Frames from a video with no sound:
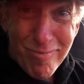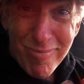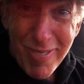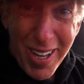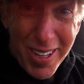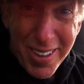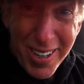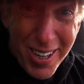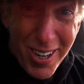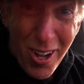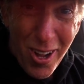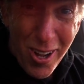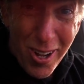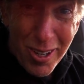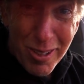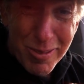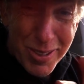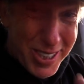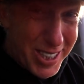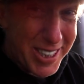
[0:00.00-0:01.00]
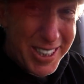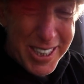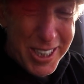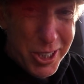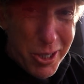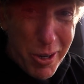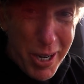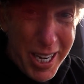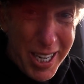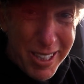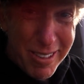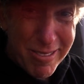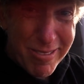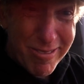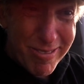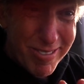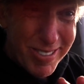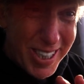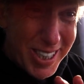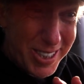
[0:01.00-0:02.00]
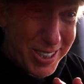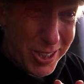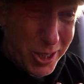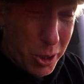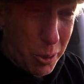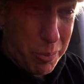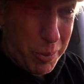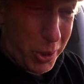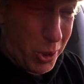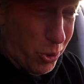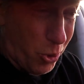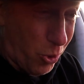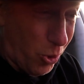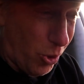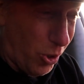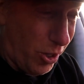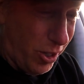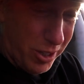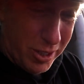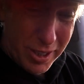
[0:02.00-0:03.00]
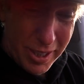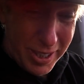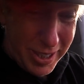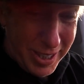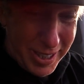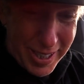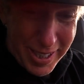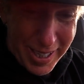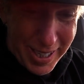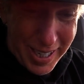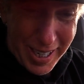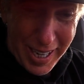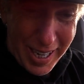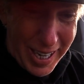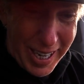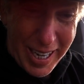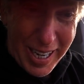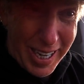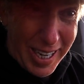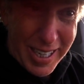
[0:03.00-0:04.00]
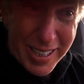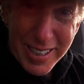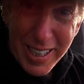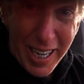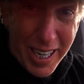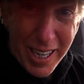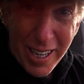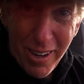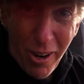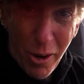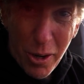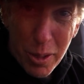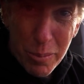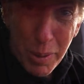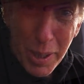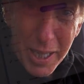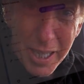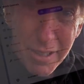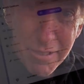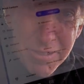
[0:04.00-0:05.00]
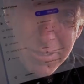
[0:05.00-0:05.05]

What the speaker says: Nothing at all. Just a screen. It's super cool. Kind of hard to believe.